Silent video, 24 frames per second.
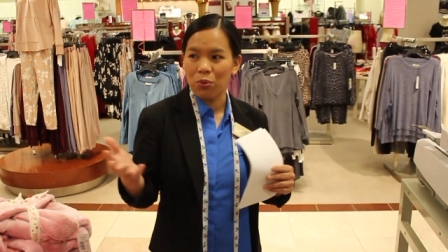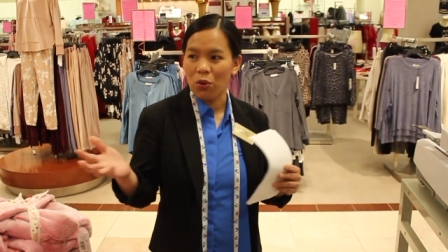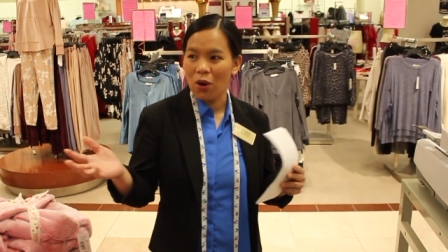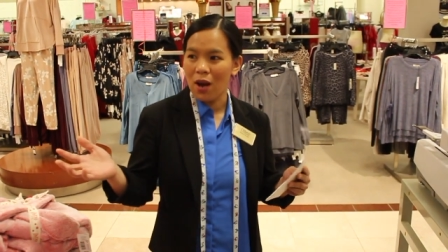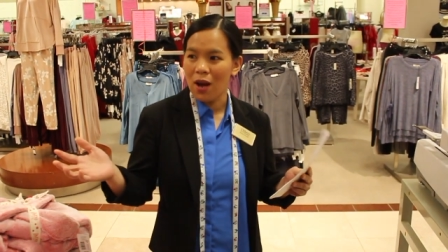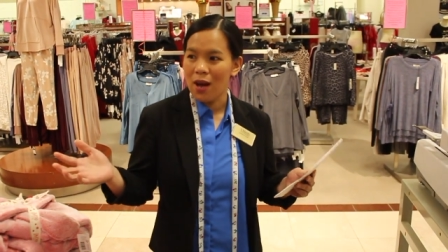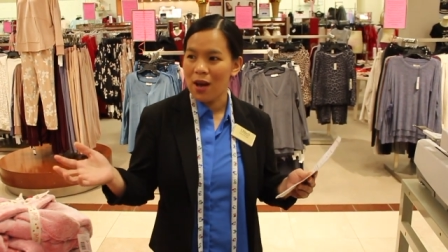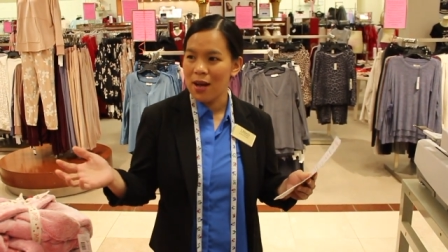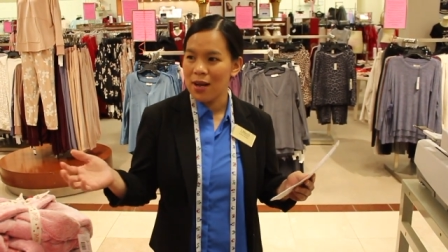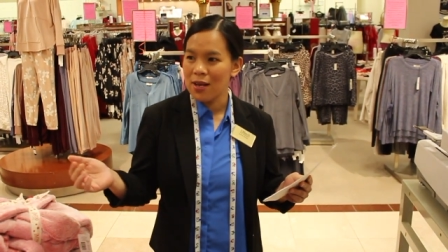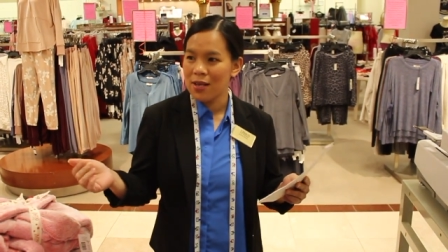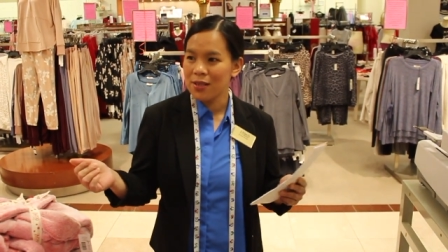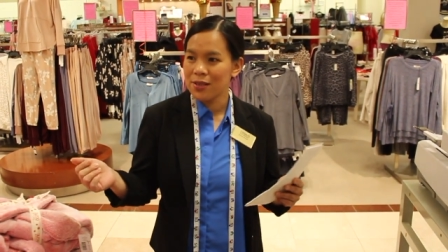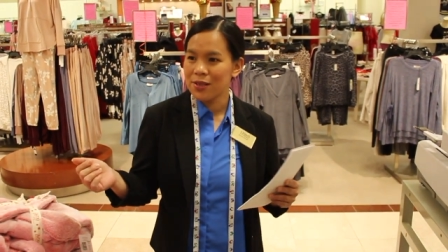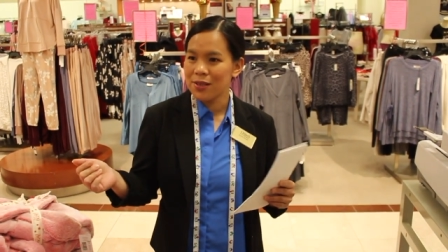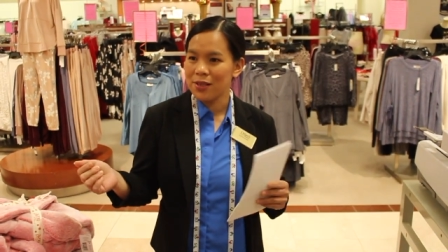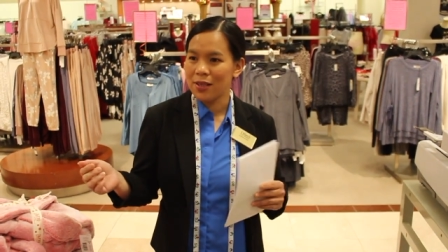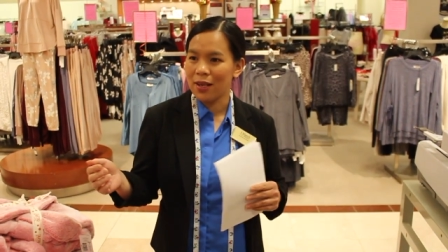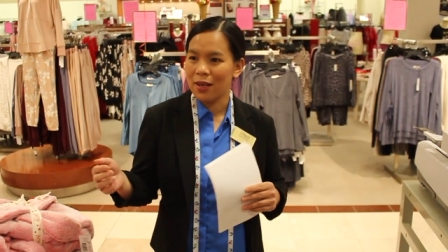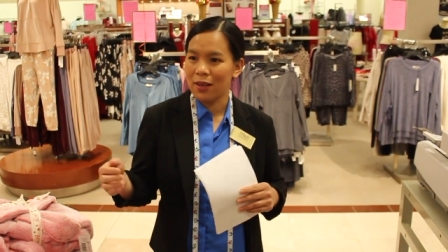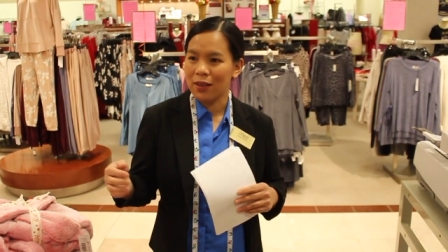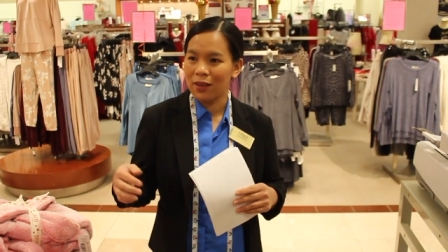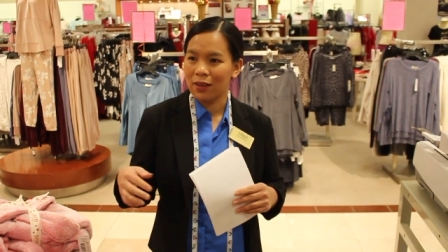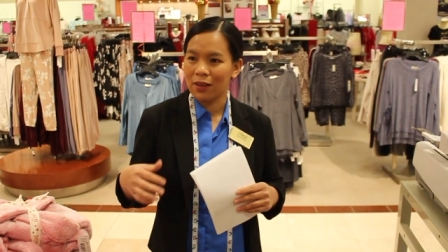bras
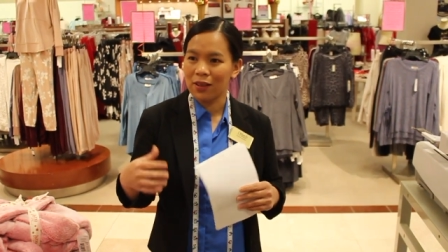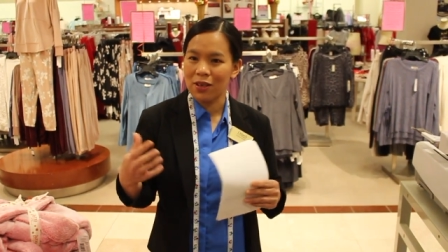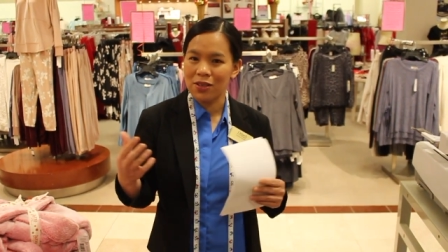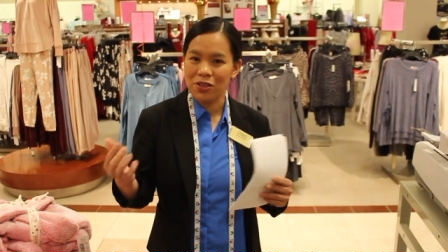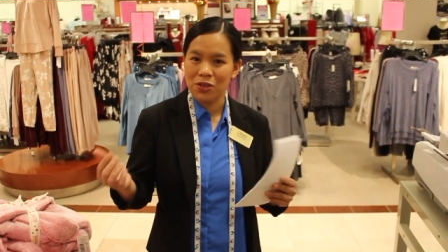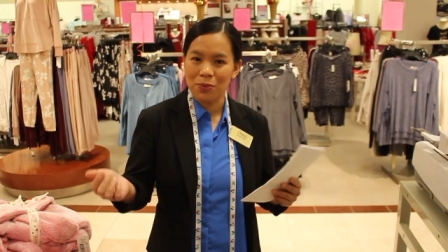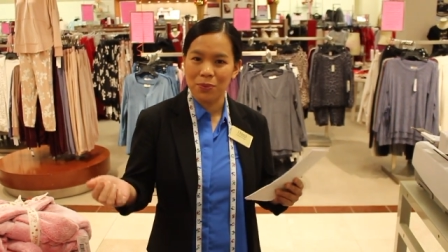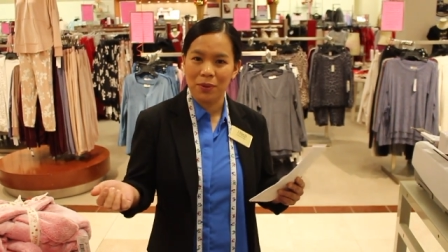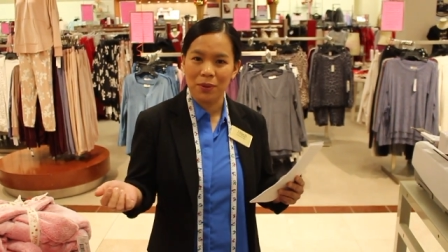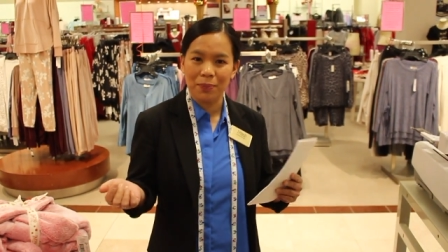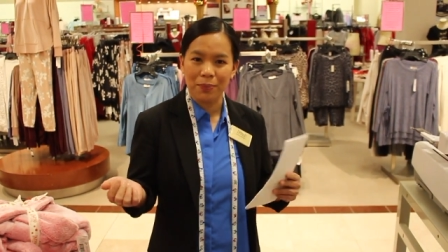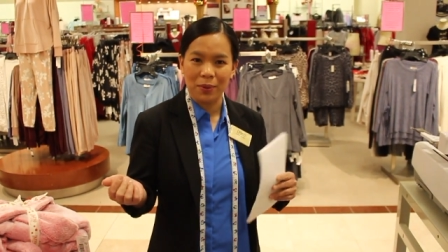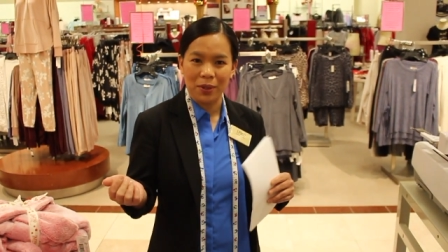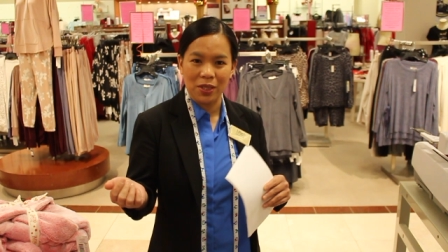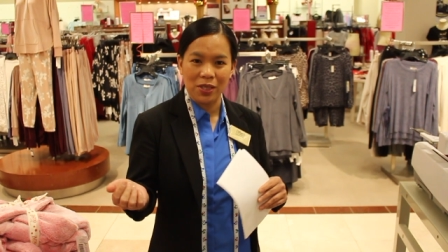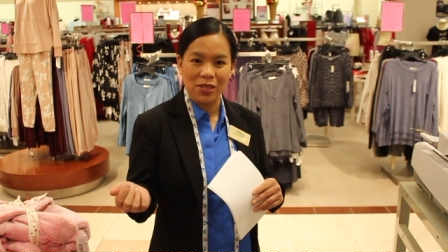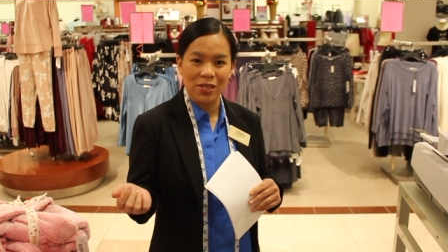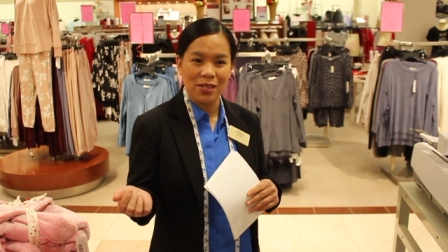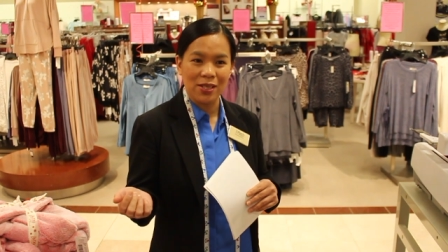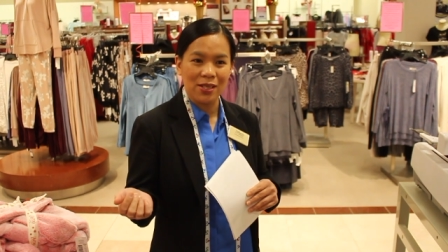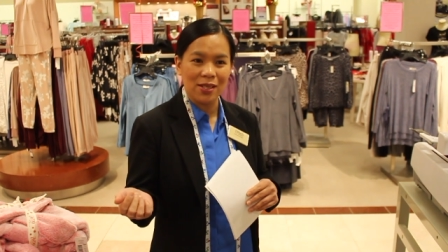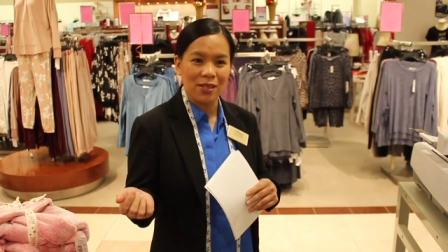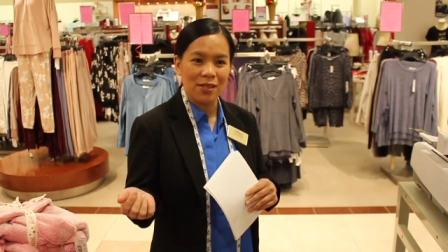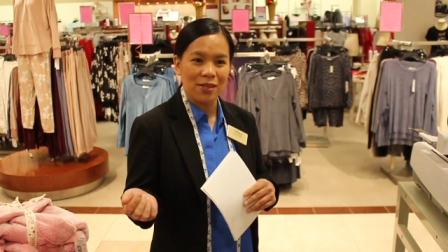that a customer
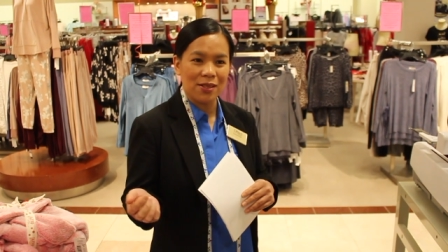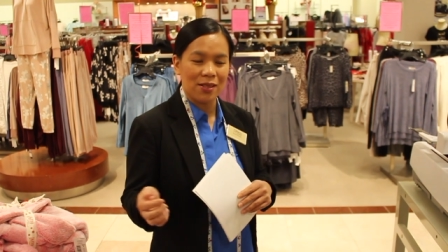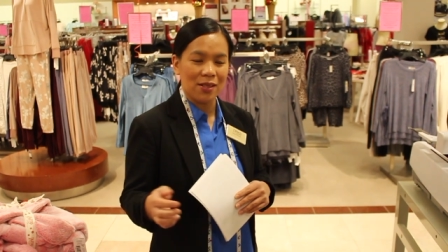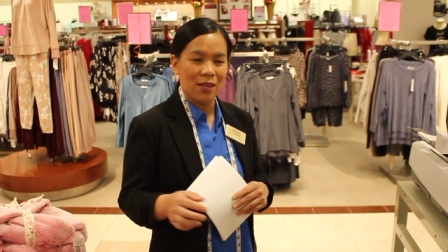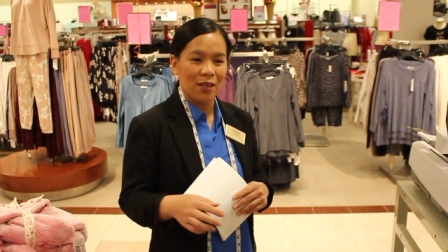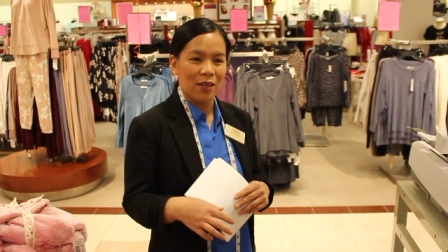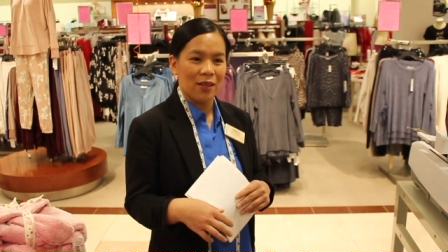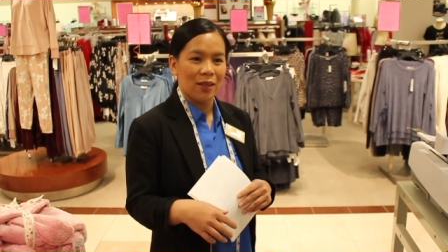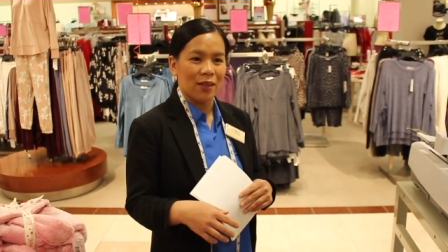purchases,